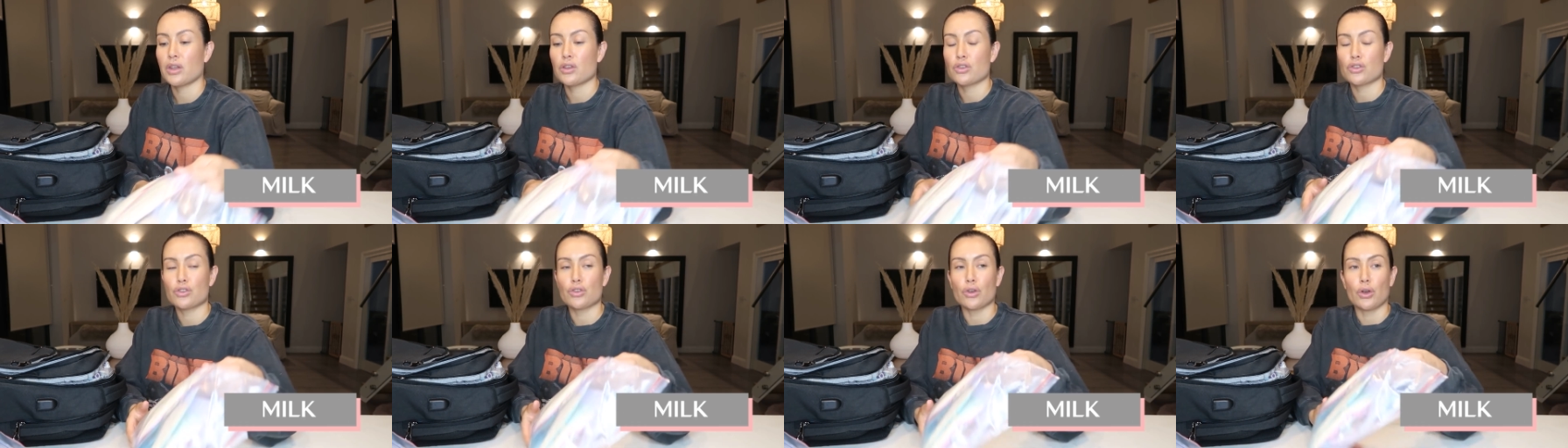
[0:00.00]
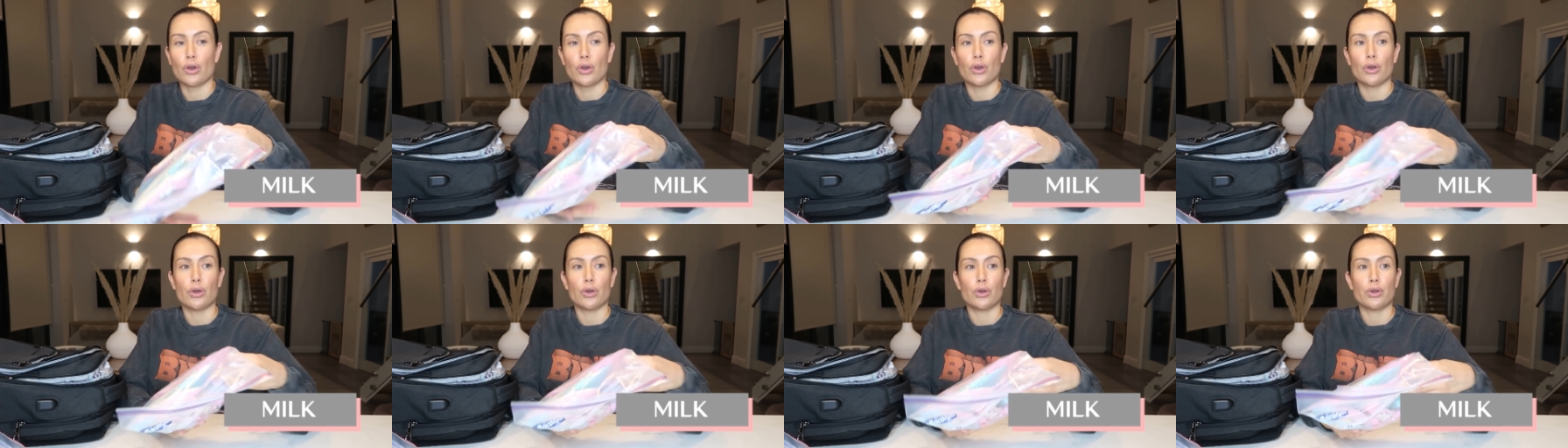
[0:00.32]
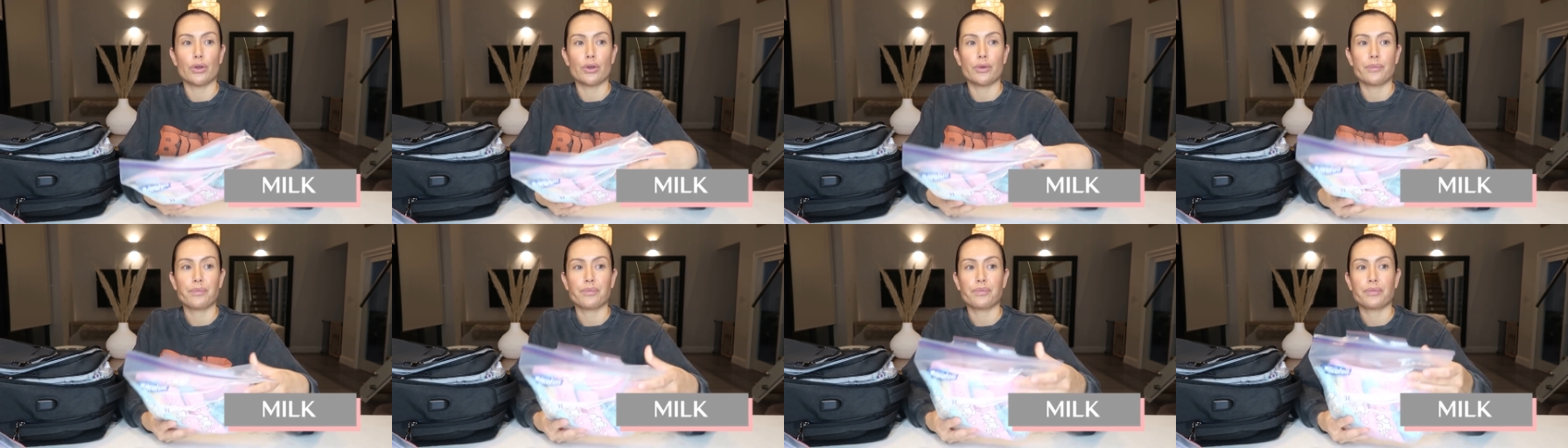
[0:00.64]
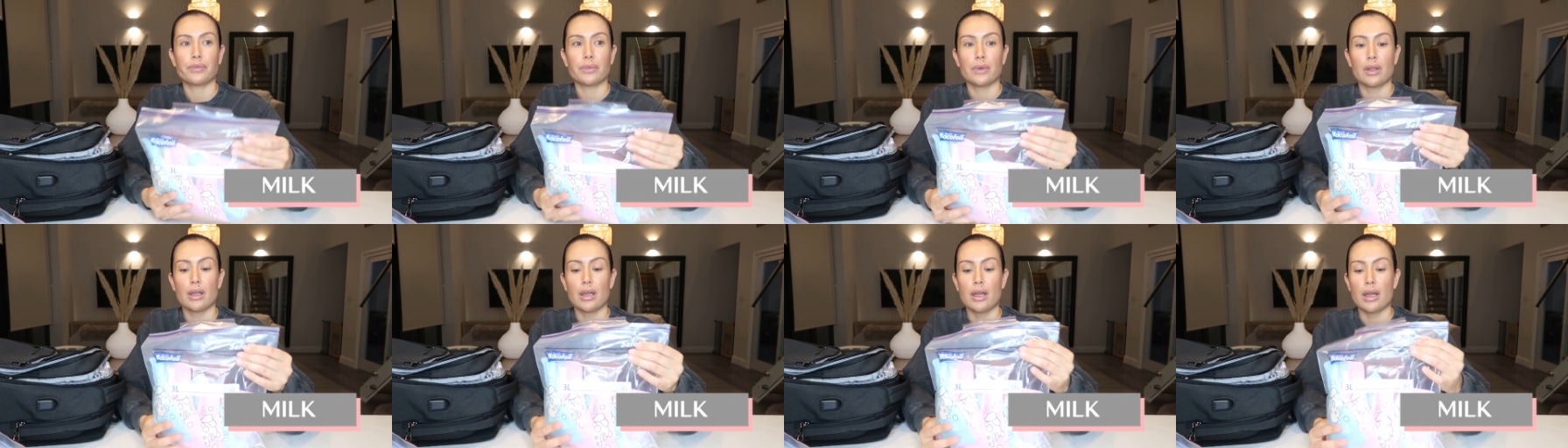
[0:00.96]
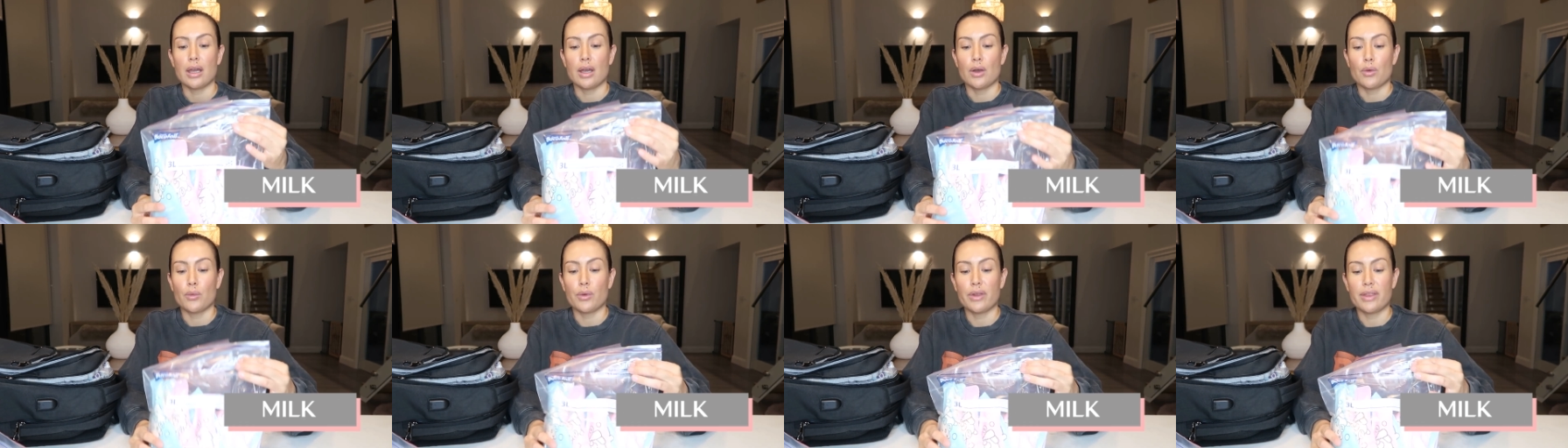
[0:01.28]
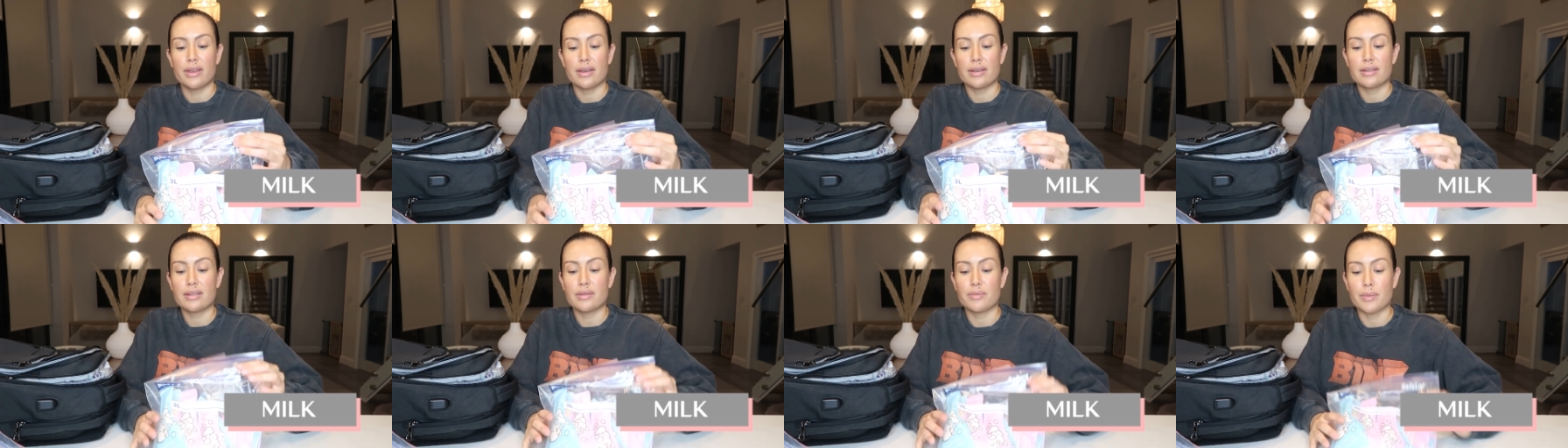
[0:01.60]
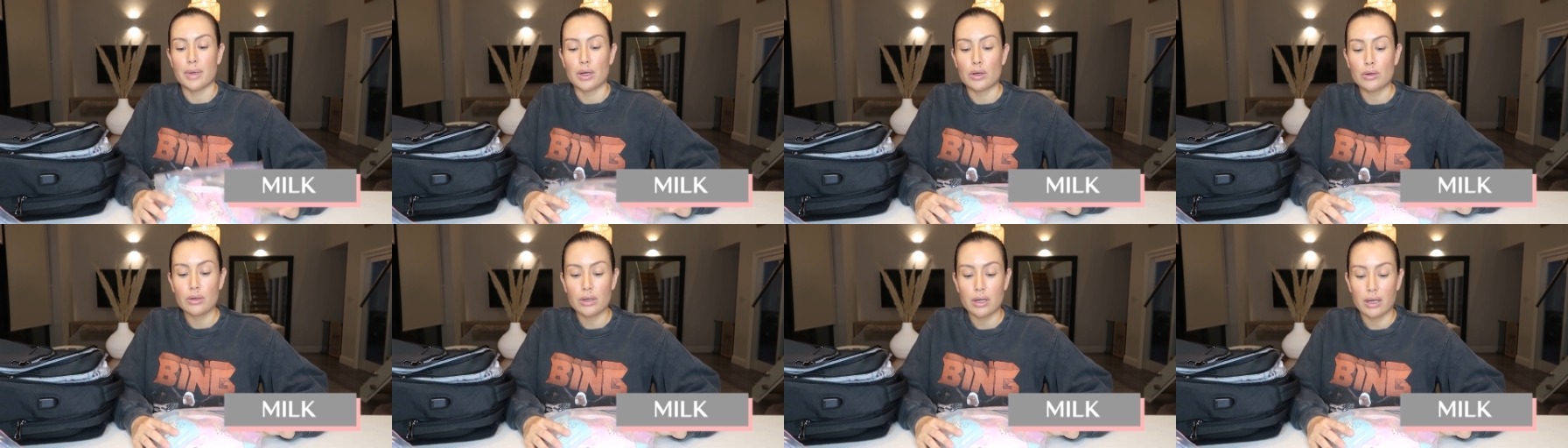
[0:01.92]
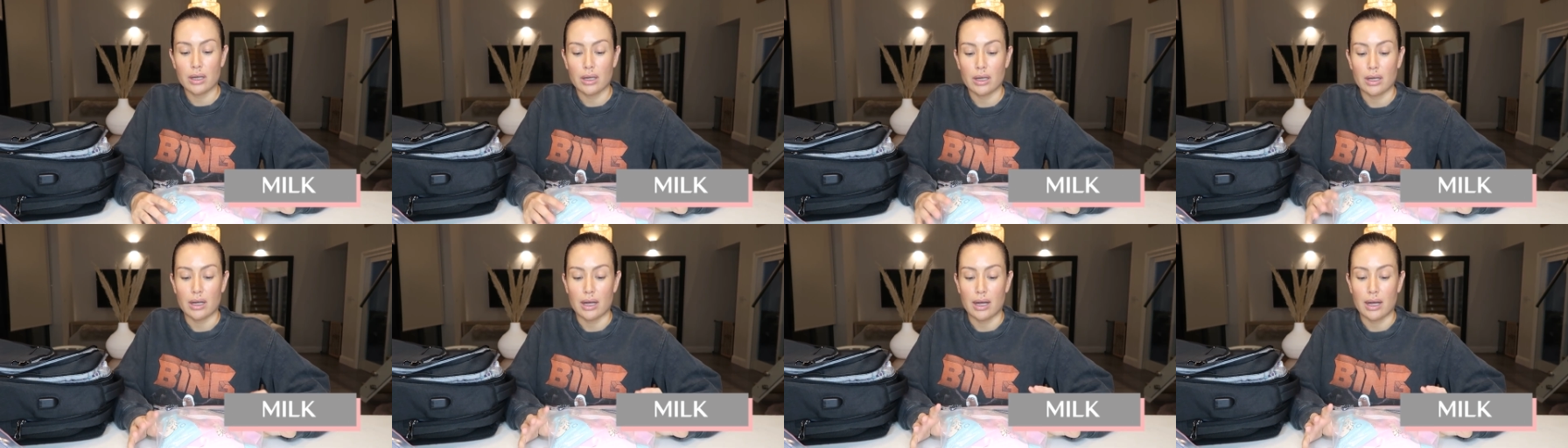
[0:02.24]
So with his milk,